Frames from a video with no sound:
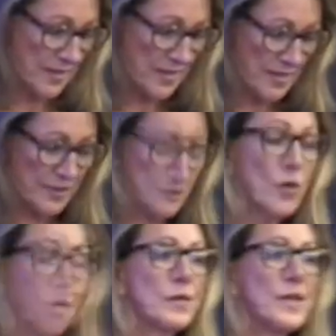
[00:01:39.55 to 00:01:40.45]
I had
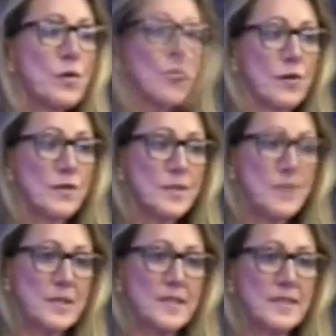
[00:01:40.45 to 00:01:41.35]
no recourse
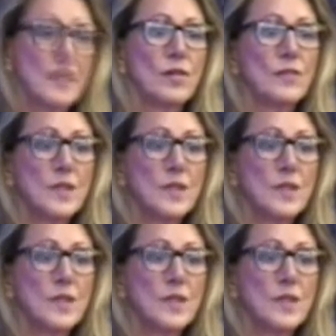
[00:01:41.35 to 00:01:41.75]
but to delve